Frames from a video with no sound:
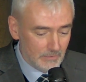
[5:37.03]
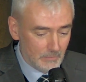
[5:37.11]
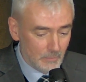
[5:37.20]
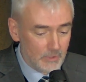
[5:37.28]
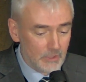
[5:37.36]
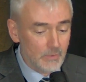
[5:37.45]

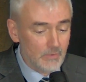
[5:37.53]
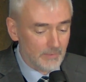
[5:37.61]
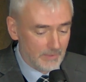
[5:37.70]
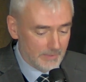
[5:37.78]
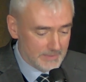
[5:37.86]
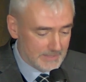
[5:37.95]
what you have
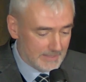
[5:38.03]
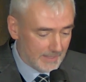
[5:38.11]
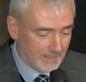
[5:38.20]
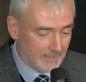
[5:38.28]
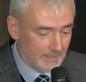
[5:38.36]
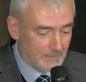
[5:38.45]
learned
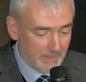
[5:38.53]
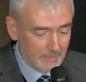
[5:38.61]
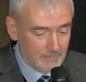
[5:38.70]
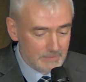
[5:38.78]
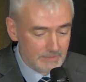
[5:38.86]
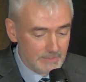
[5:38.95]
today
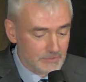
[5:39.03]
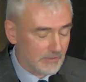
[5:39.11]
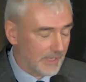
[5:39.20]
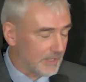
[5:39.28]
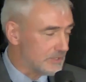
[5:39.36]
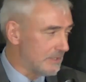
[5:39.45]
about the
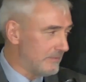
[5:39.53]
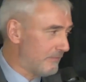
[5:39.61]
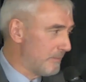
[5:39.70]
strategy for